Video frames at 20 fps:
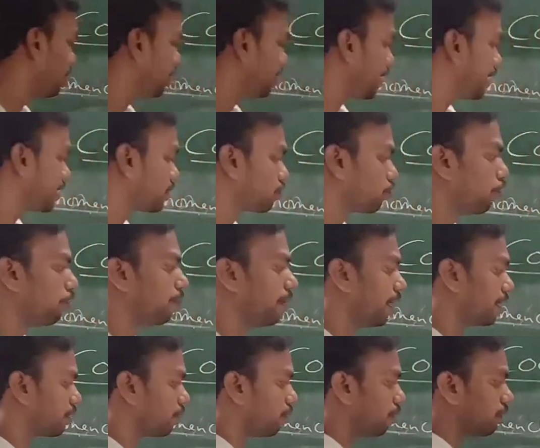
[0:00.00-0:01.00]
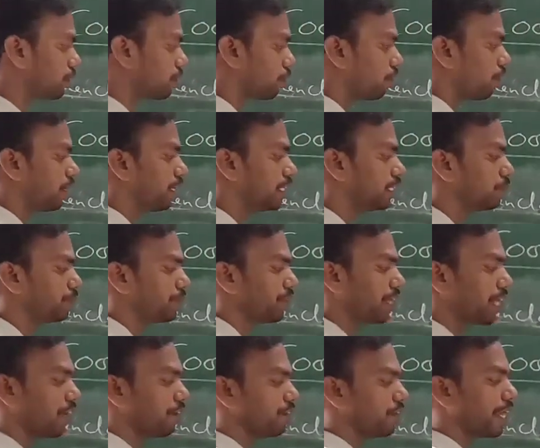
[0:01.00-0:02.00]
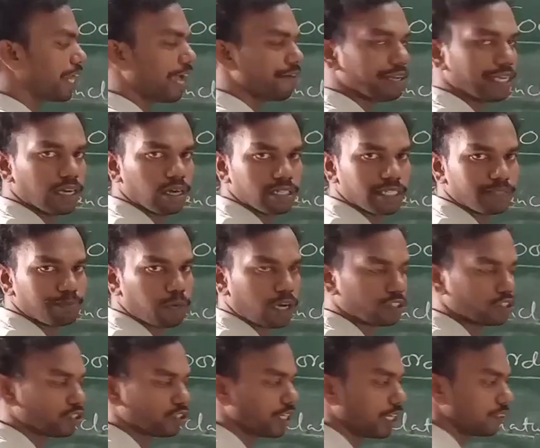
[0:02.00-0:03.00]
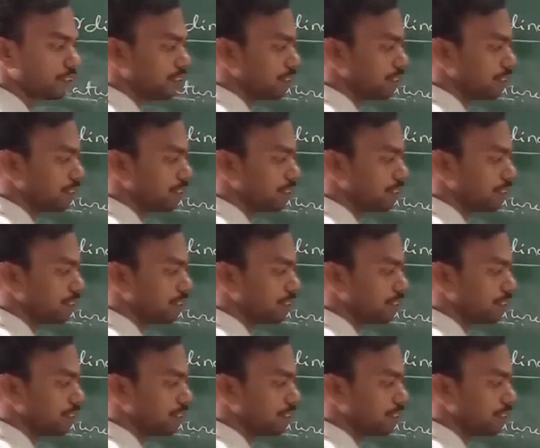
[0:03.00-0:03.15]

Next cobalt. Over the coordination we are having a positive charge.